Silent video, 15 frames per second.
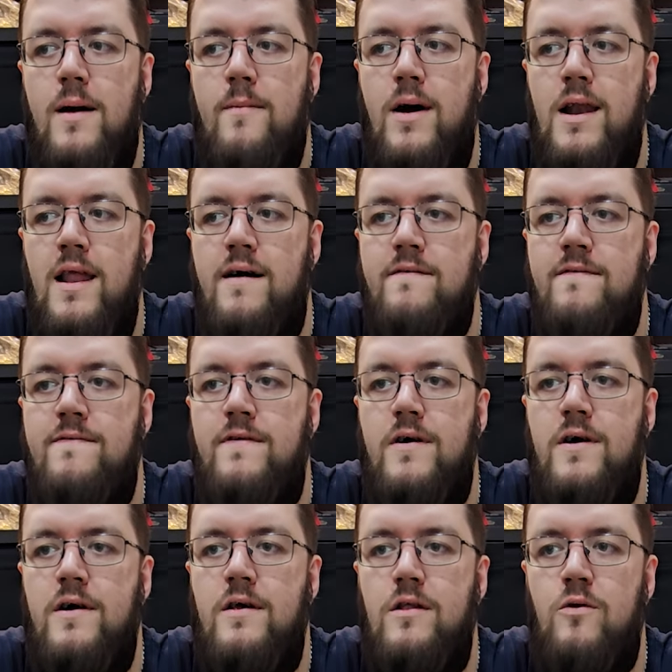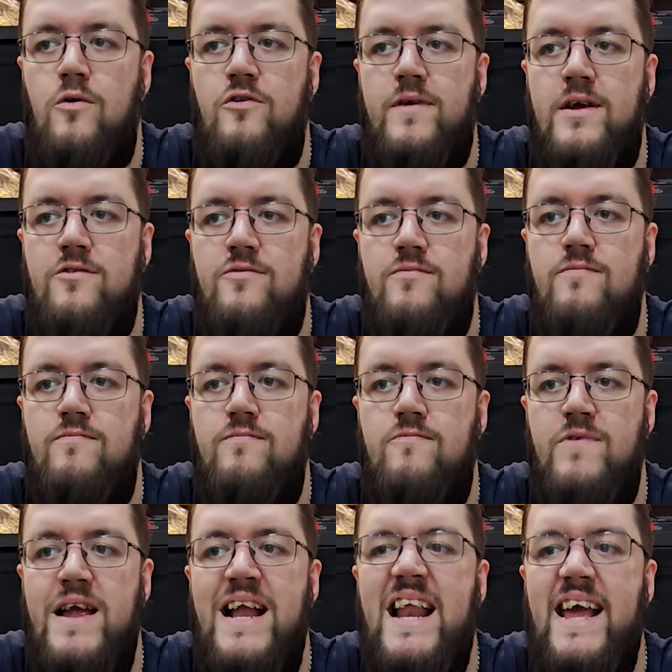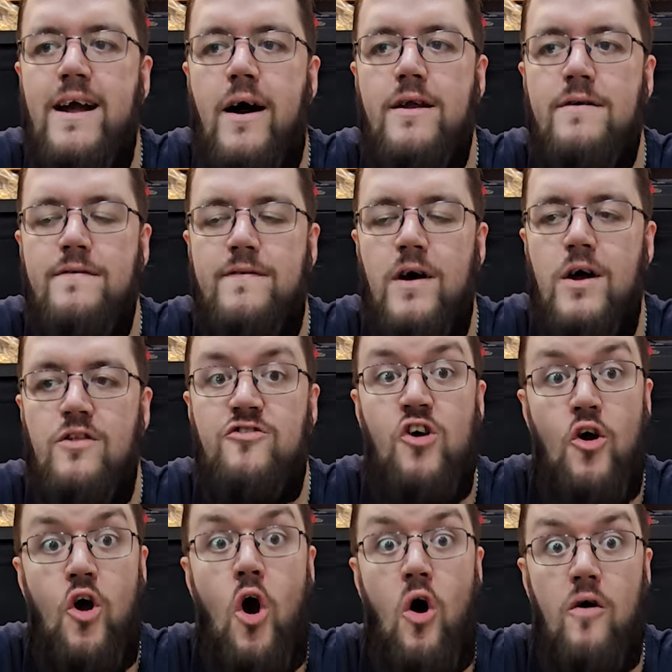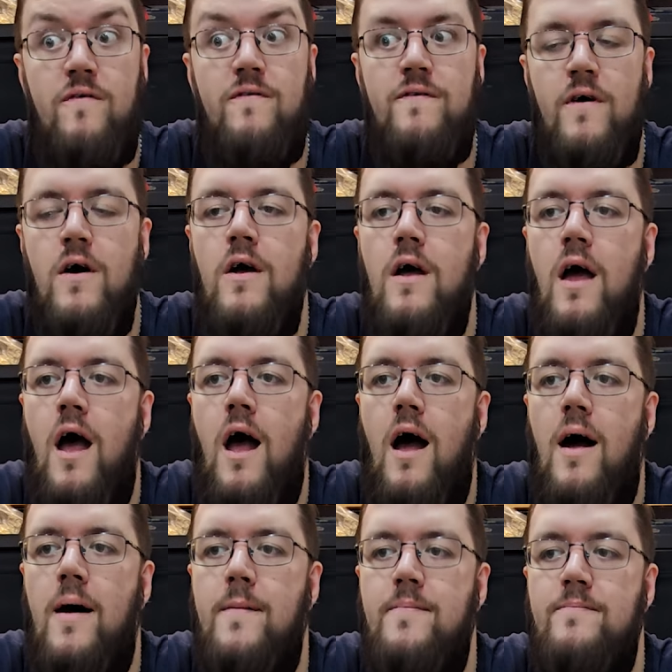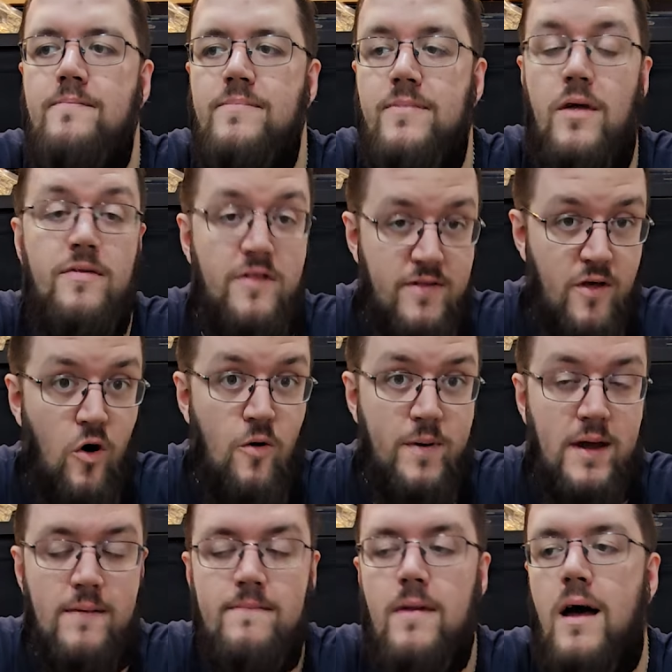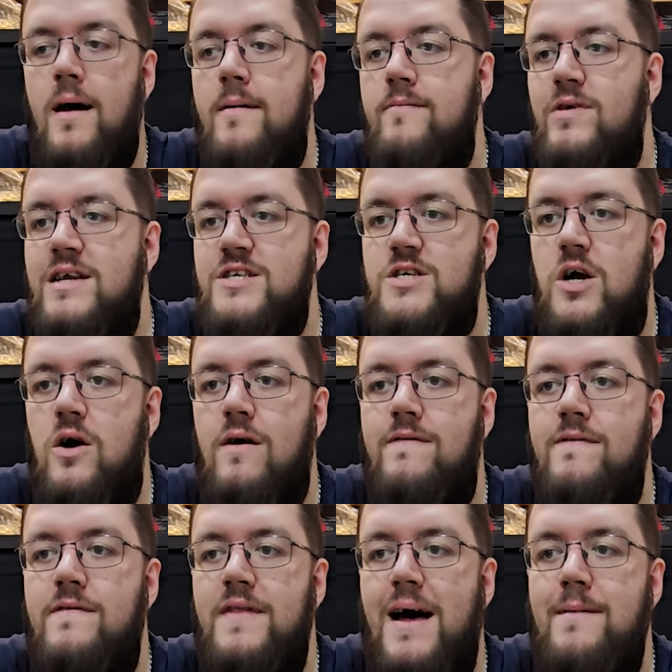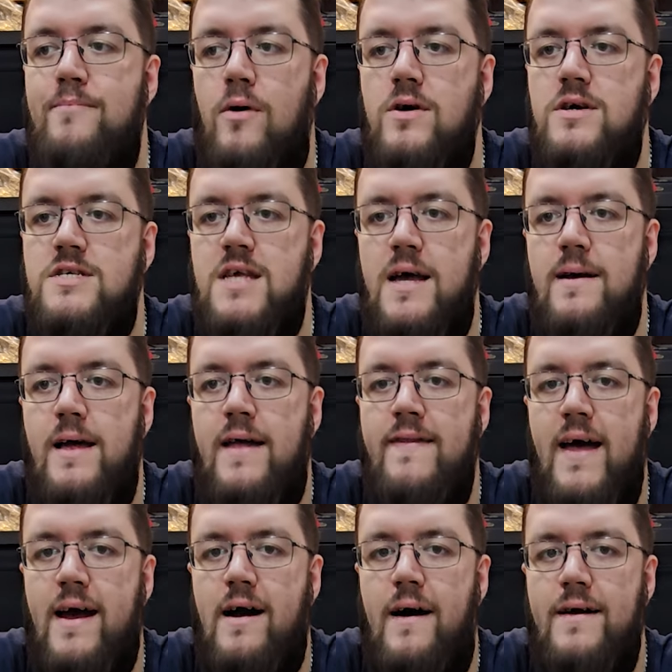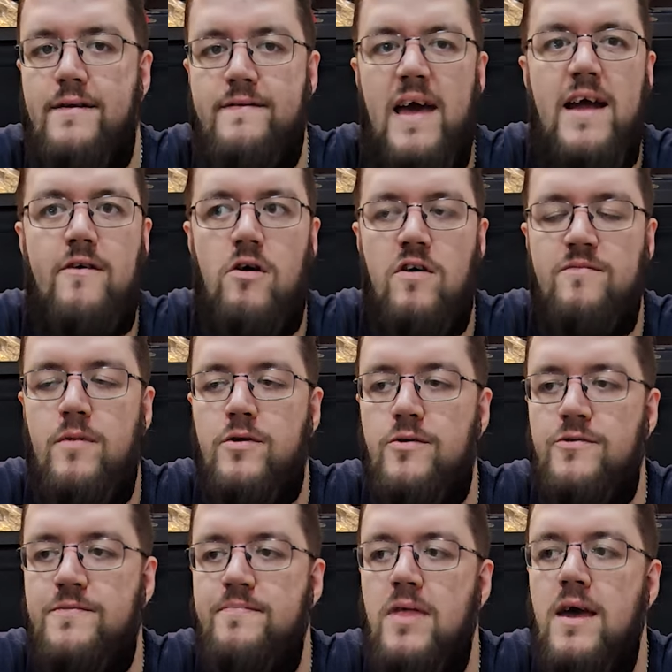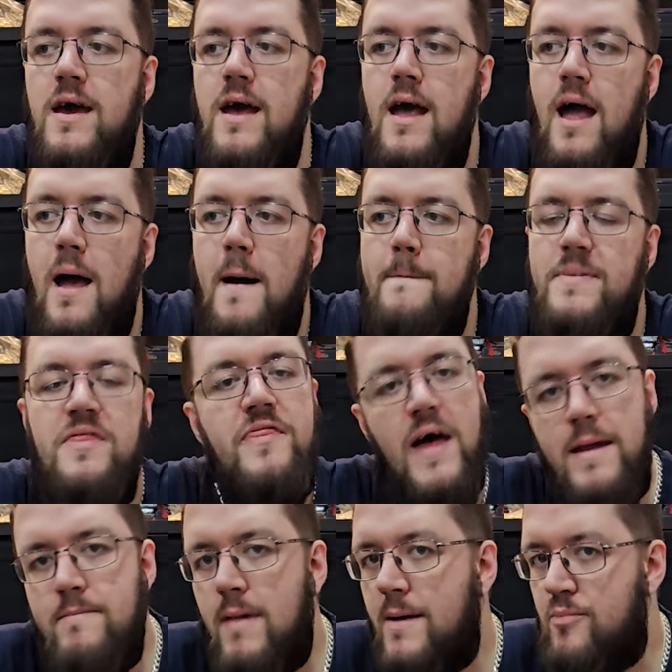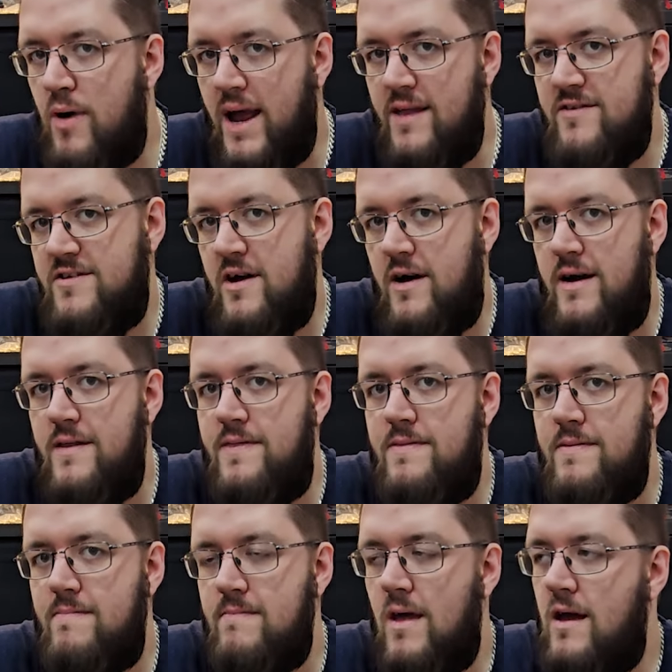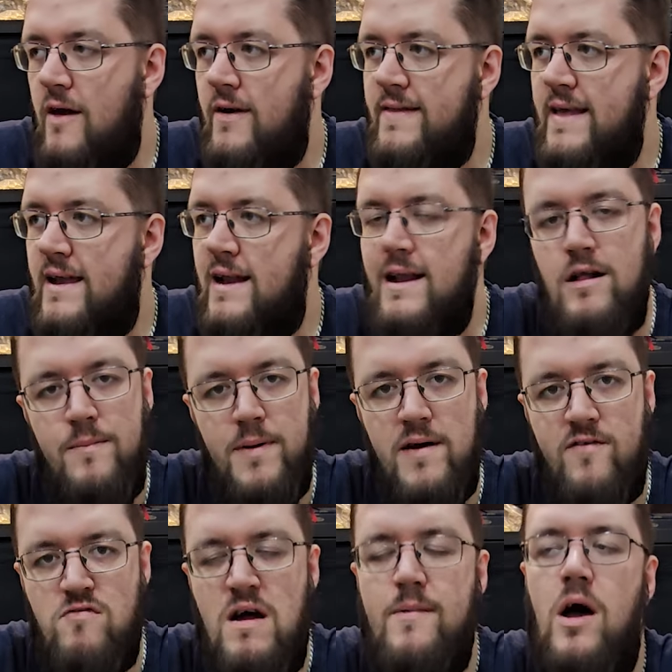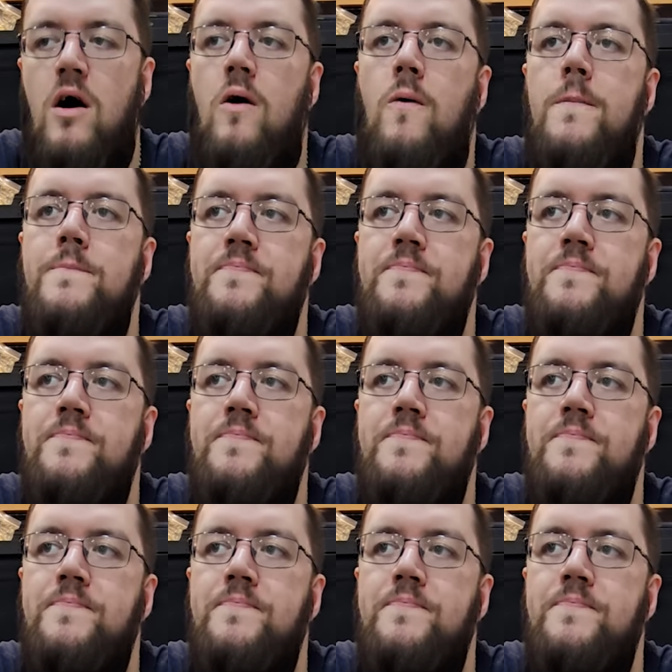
love for Lord of the Rings really kind of took off. The hobby really took off. That box set and that kind of era of models. But then my brain started going down a little bit of a rabbit hole.